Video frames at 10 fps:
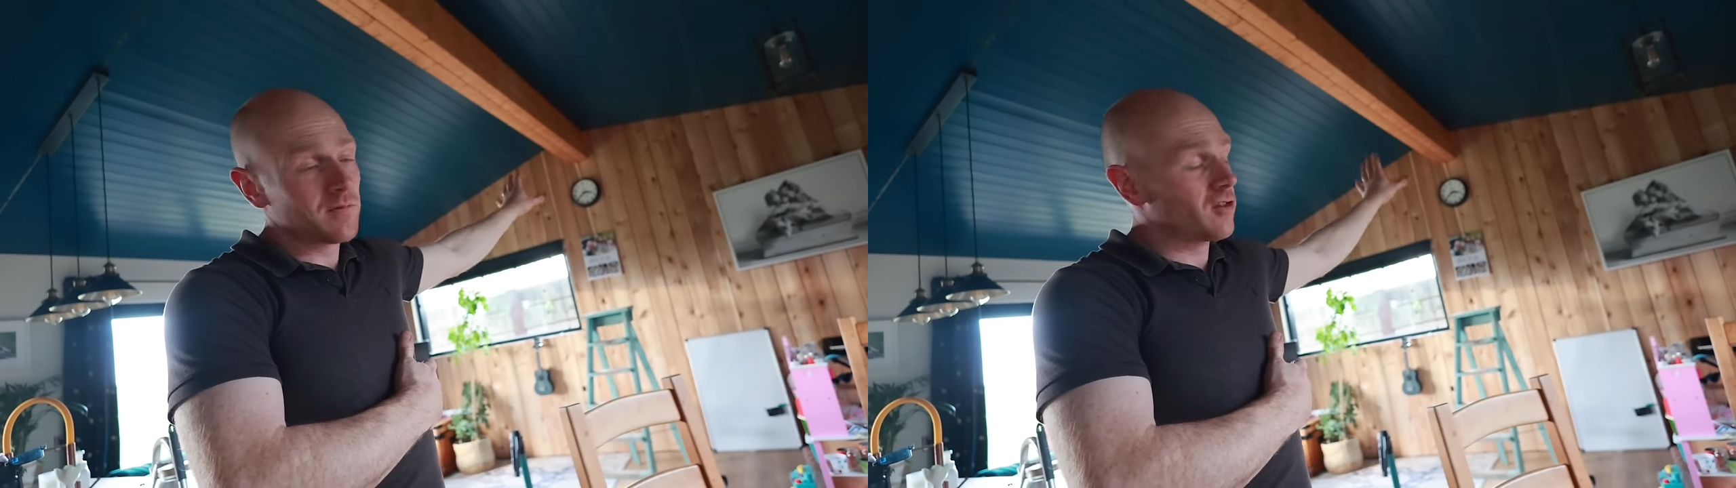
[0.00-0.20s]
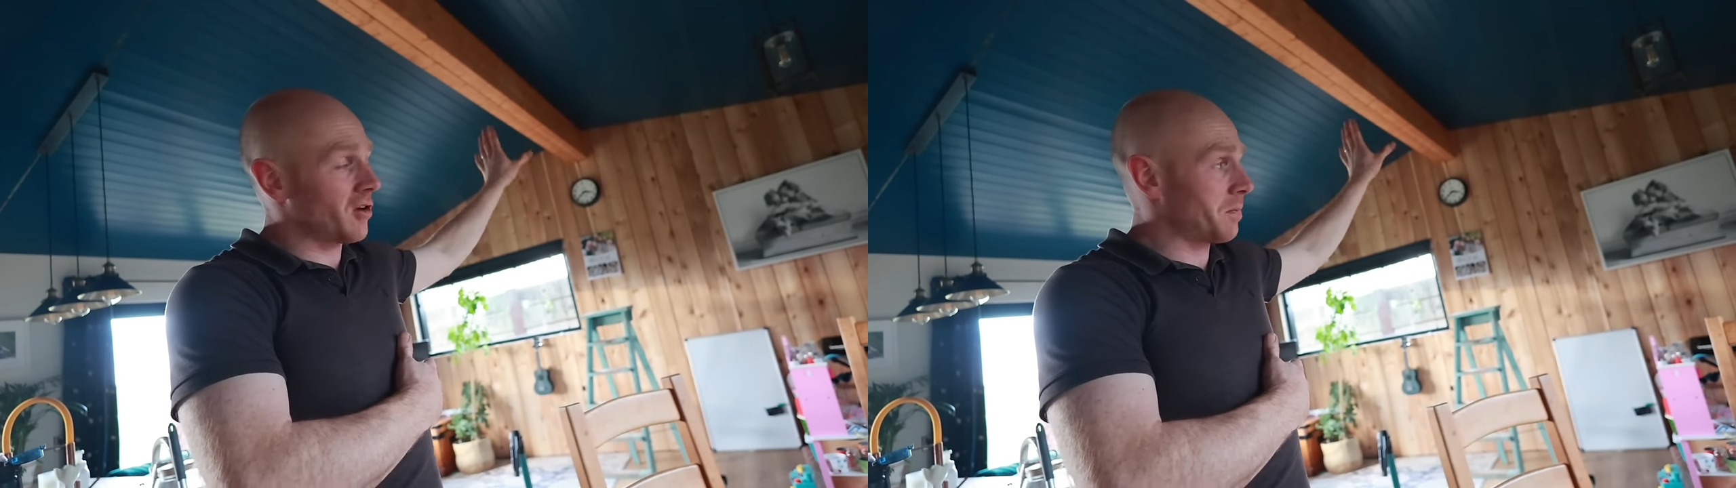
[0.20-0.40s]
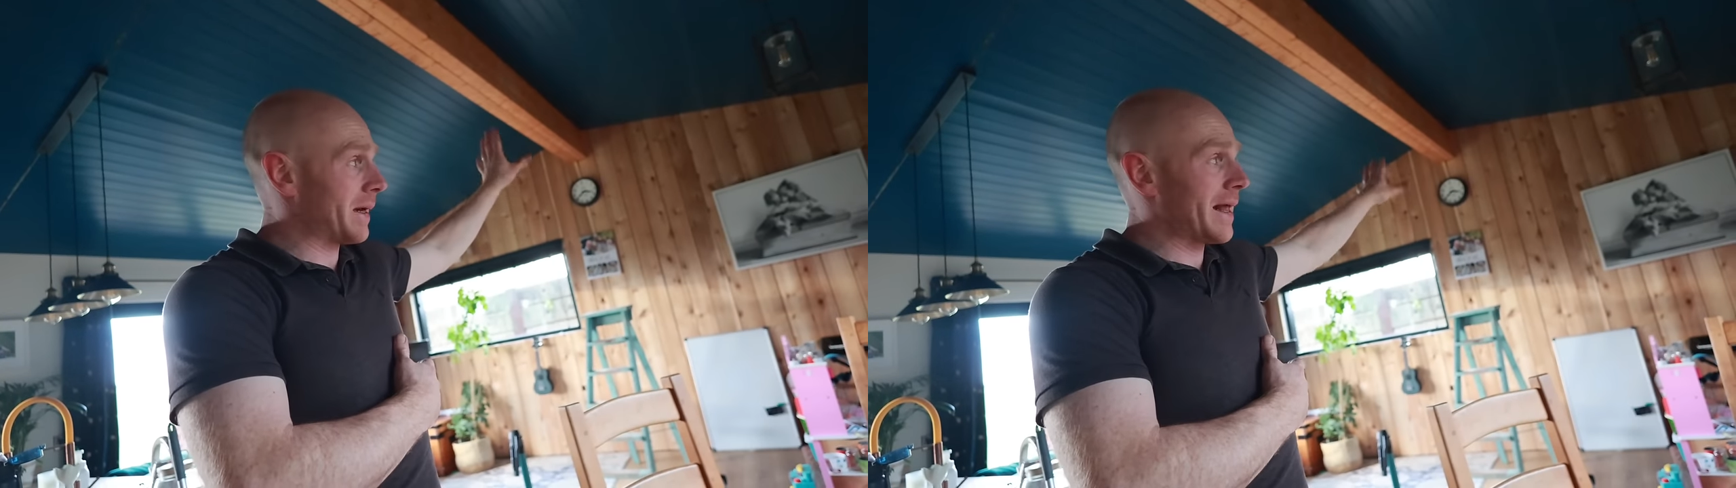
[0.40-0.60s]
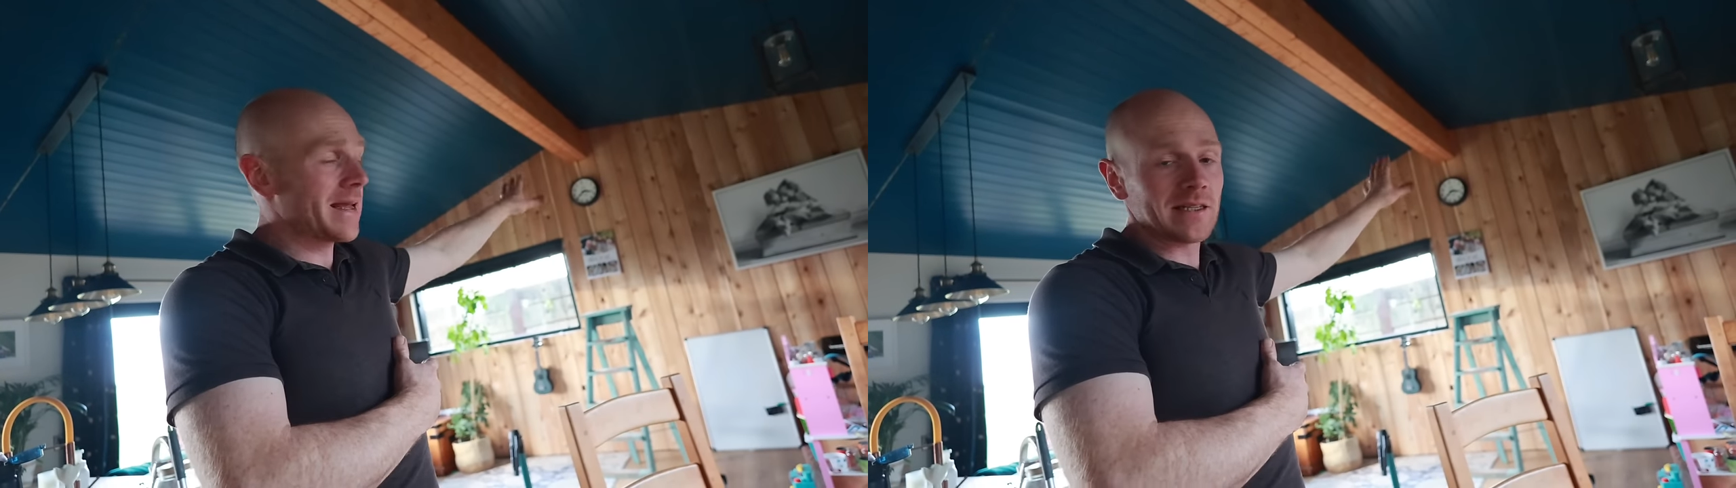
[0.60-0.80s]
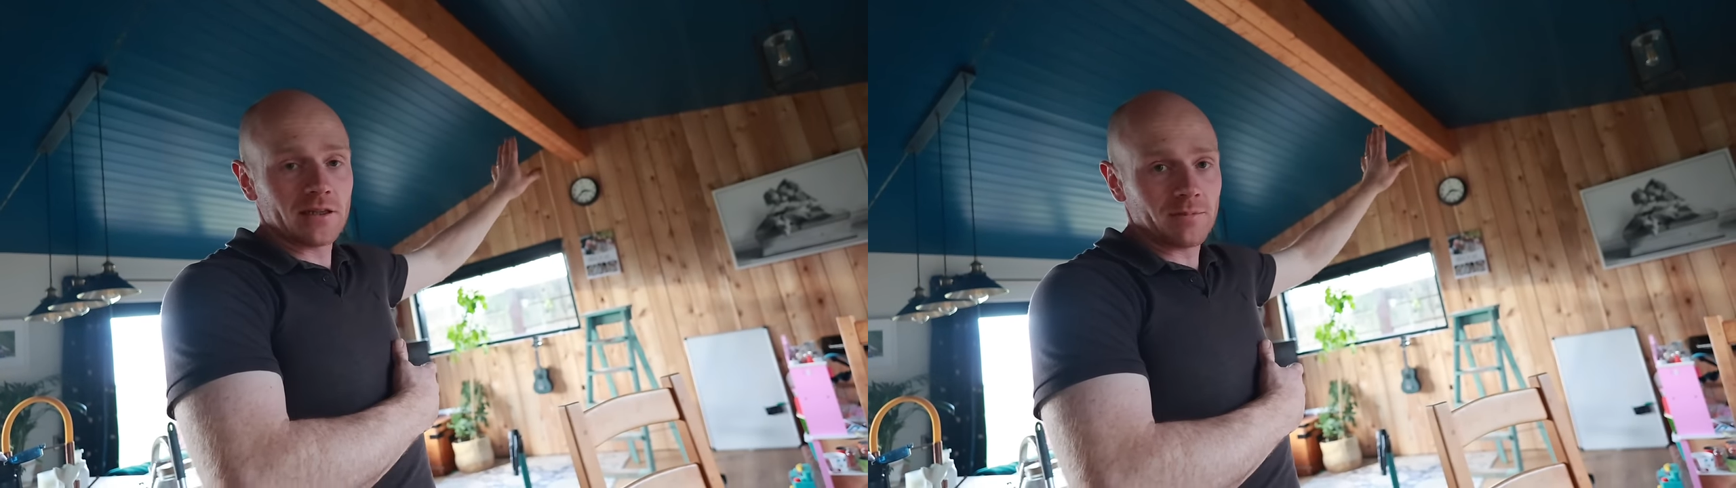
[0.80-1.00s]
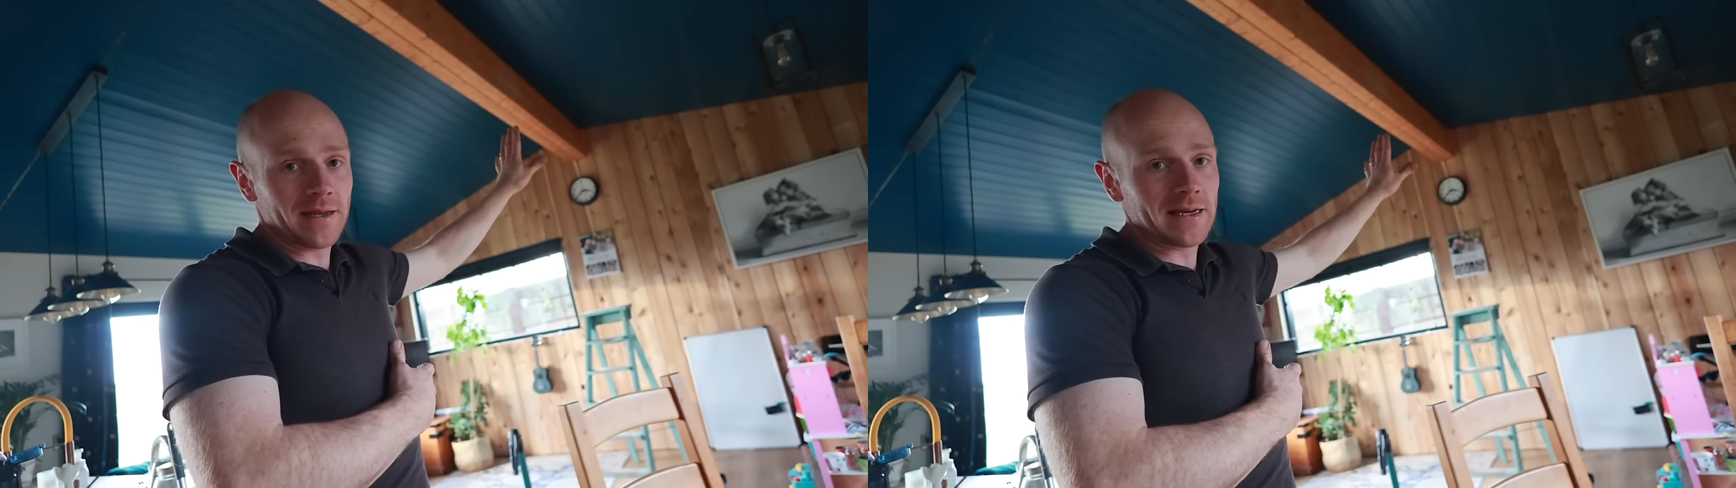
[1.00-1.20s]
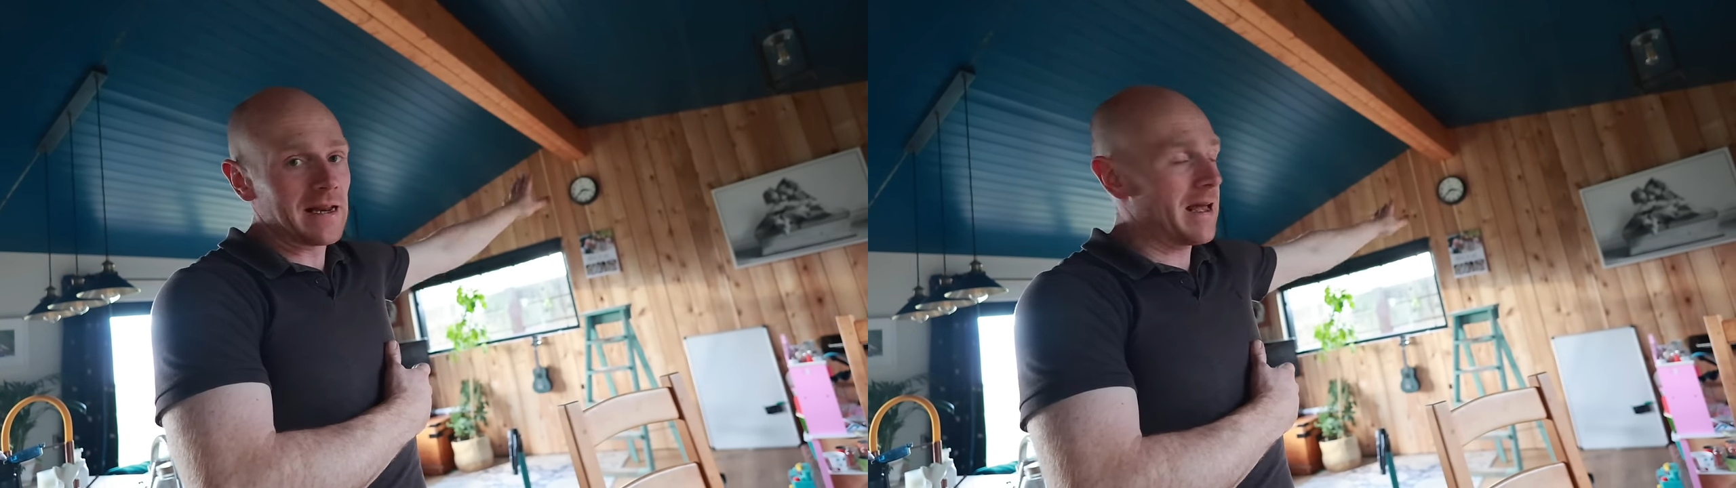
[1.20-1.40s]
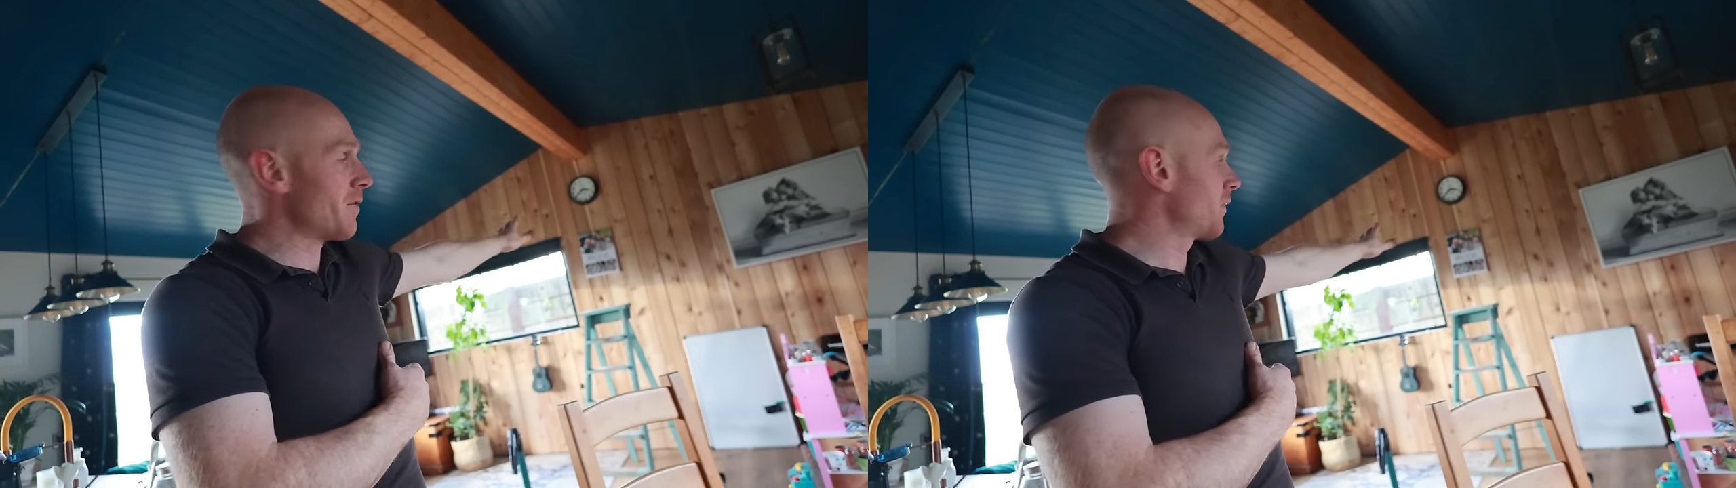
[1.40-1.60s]
It's just planed and been
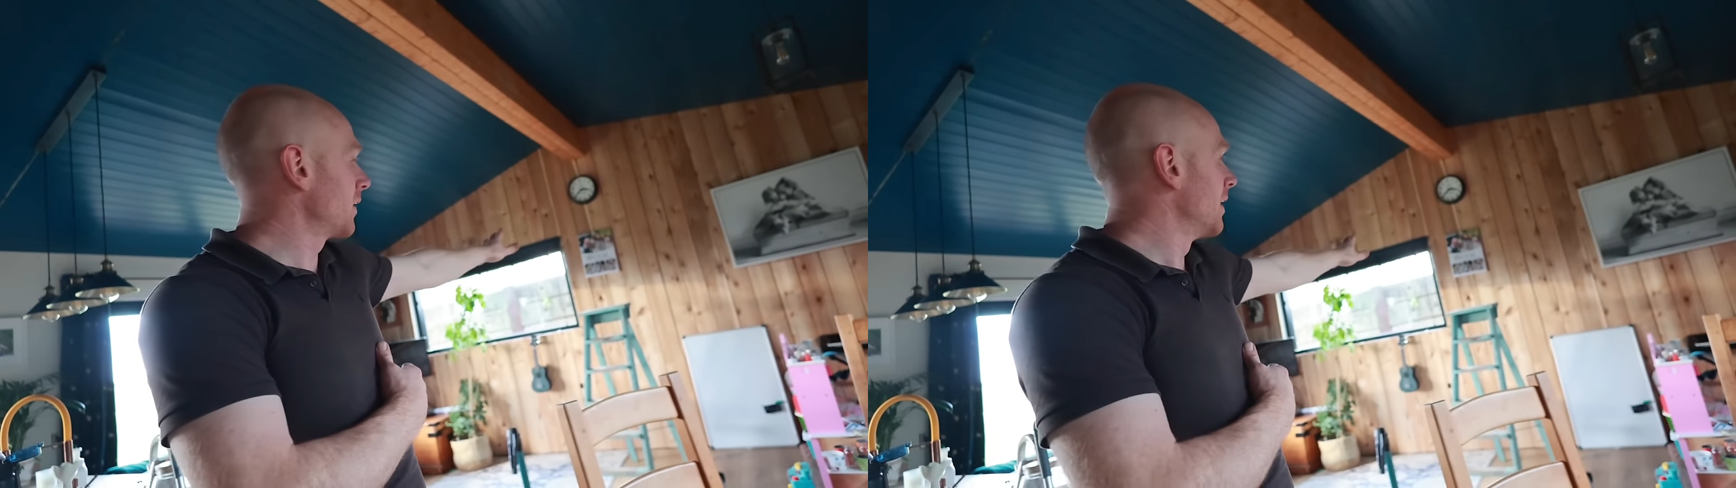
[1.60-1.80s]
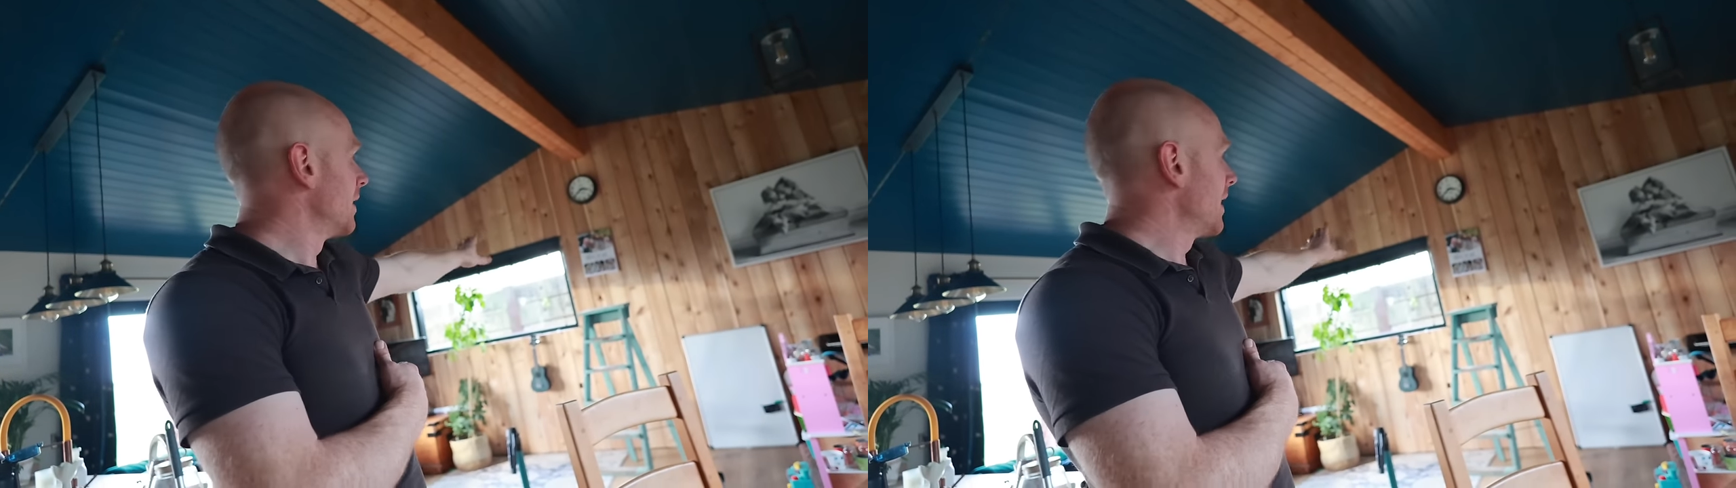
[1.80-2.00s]
left,